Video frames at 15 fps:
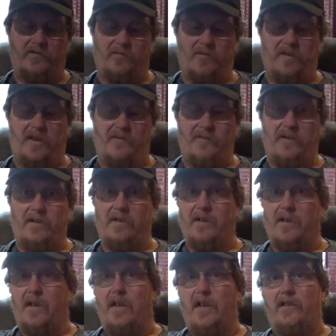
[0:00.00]
or whatever,
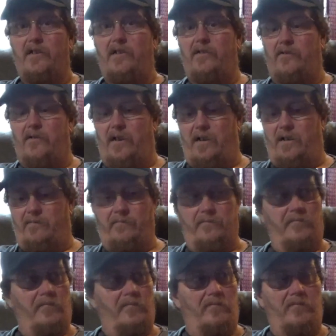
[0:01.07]
you
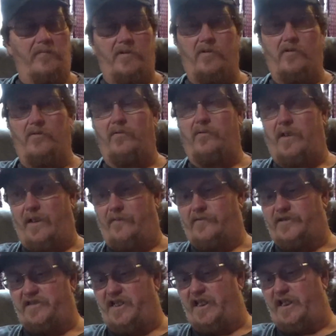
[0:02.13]
have
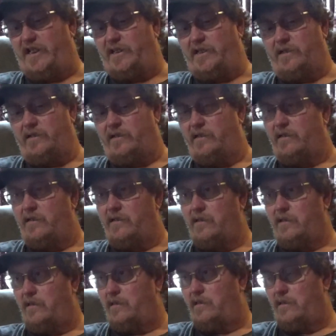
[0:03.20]
seen
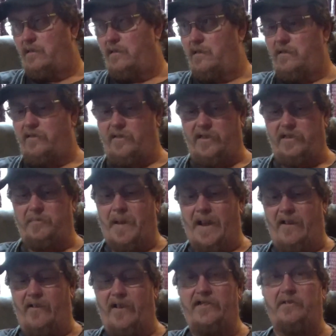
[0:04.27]
these
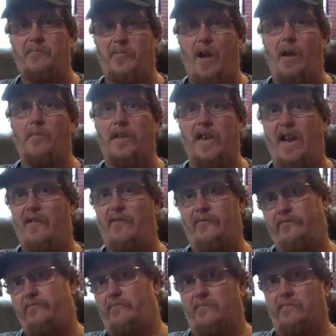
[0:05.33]
batteries and probably have
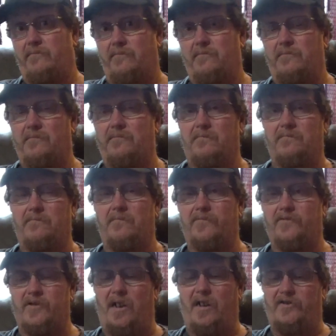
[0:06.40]

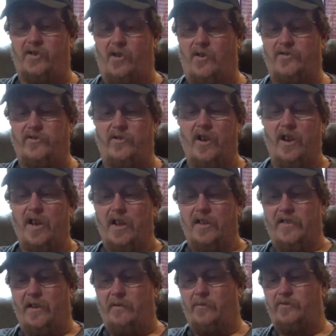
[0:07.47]
a charger
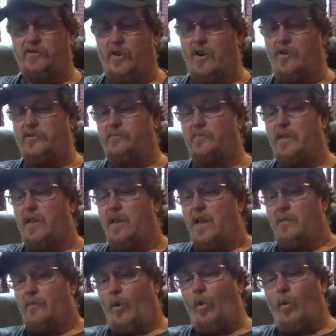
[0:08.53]
that will charge them.
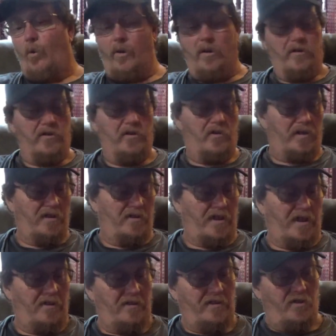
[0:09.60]
Or
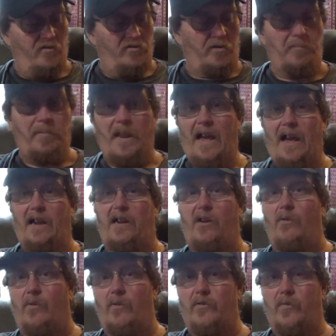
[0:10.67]
they do supply a
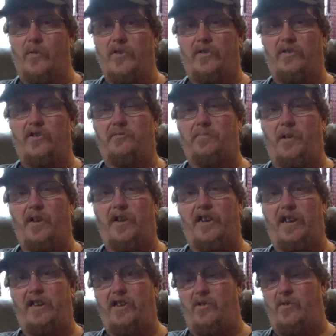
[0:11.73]
cord where you can just plug it
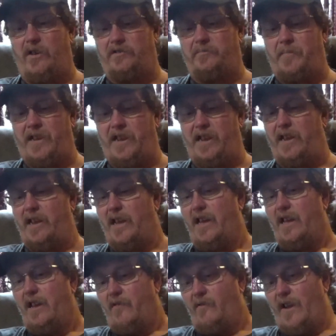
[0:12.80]
in USB
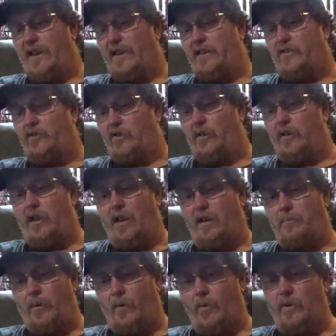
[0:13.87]
right into a
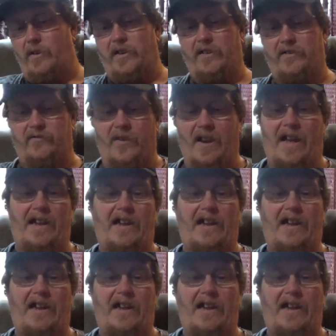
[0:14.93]
port that's right